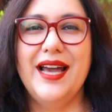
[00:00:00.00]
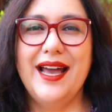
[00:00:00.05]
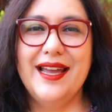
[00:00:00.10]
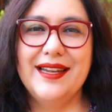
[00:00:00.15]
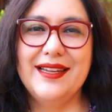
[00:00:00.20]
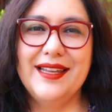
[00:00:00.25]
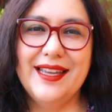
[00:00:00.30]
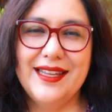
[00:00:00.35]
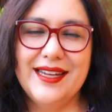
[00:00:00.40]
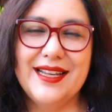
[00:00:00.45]

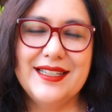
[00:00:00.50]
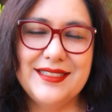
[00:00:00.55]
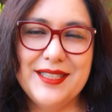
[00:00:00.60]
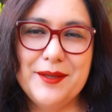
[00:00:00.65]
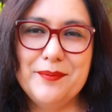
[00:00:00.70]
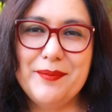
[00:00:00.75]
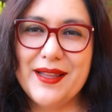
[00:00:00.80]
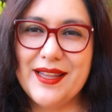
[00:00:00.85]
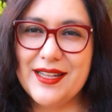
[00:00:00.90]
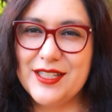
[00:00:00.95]
and get a
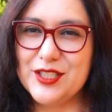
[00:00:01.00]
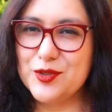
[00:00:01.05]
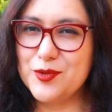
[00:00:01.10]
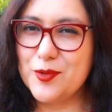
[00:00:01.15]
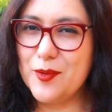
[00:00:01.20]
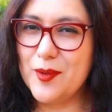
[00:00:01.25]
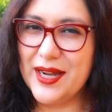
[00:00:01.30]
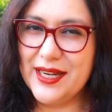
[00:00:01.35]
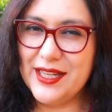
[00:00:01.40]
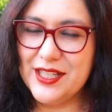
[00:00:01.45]
zipper that is
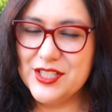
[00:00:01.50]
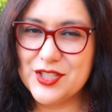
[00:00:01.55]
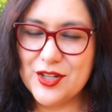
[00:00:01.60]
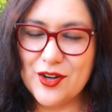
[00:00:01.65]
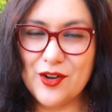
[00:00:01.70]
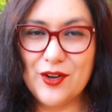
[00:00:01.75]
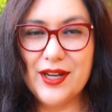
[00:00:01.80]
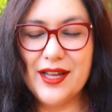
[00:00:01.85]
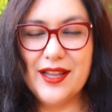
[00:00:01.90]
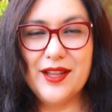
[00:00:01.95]
1 inch
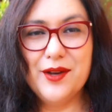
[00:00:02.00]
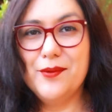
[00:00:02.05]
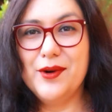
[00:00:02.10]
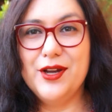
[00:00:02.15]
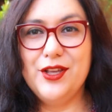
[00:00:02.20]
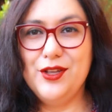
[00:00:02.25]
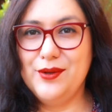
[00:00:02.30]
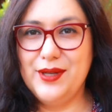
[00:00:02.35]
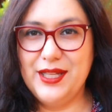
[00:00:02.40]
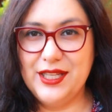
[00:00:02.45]
longer than
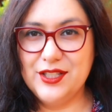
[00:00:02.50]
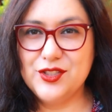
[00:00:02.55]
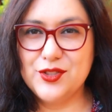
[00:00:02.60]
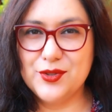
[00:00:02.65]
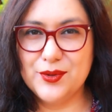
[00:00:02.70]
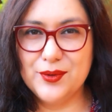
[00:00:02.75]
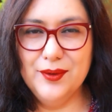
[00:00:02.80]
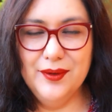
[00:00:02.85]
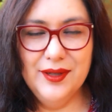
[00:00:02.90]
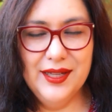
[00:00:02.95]
what you need
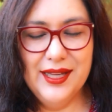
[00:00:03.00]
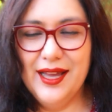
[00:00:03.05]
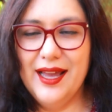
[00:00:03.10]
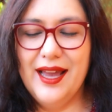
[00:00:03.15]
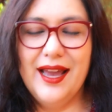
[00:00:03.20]
to,